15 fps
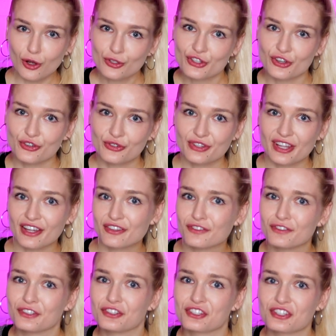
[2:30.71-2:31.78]
Also, now the
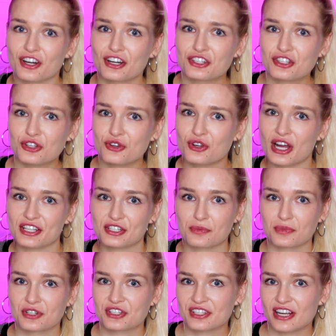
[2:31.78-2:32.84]
field is starting to do
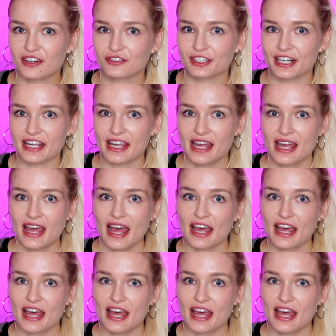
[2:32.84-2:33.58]
customer discovery